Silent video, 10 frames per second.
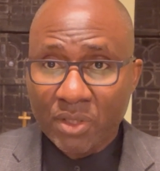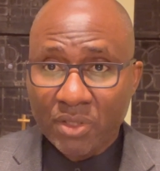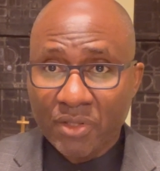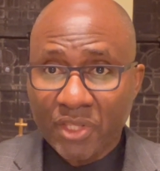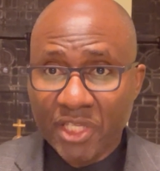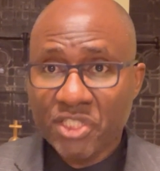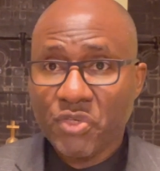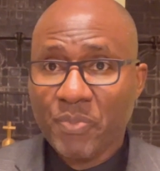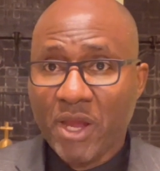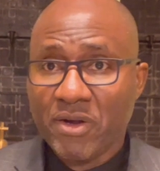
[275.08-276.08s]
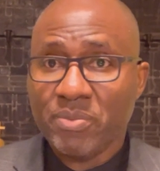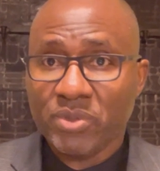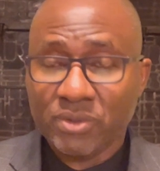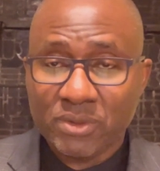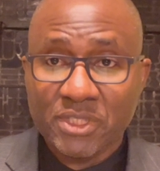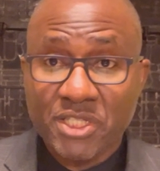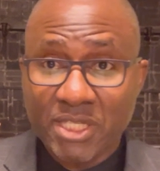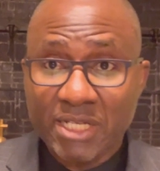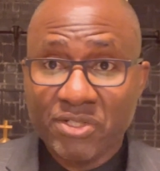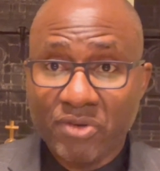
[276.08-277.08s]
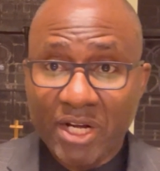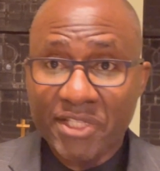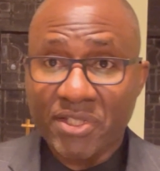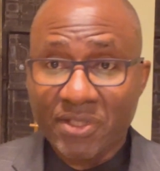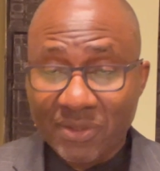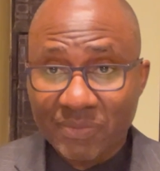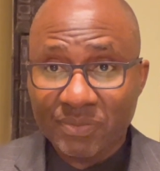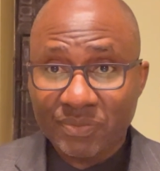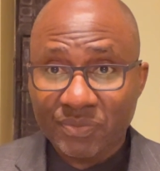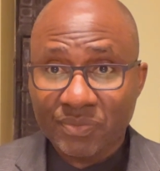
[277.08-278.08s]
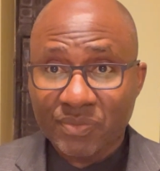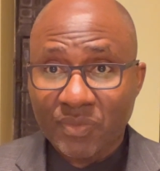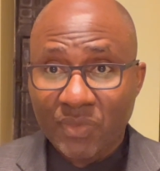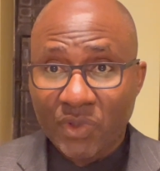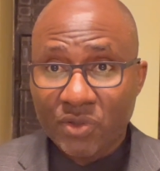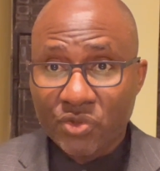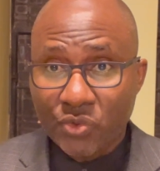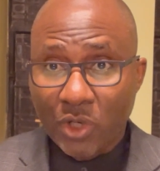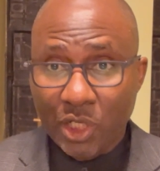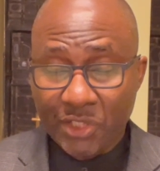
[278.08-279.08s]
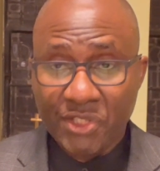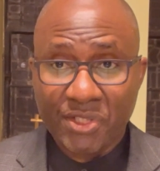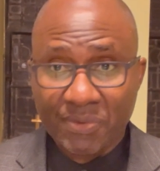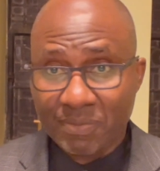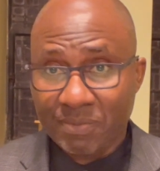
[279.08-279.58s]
This parable is addressed to us